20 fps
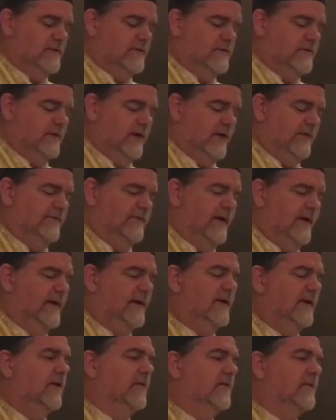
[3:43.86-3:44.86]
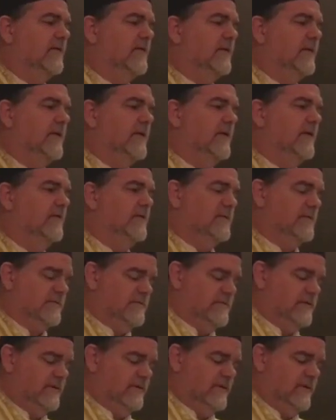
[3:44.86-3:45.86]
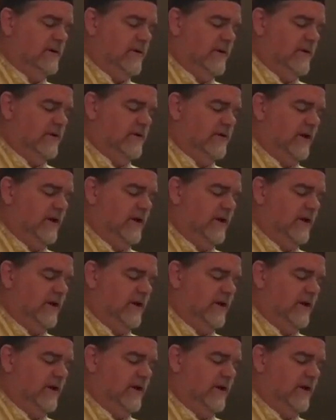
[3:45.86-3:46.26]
to not find out that he was, uh,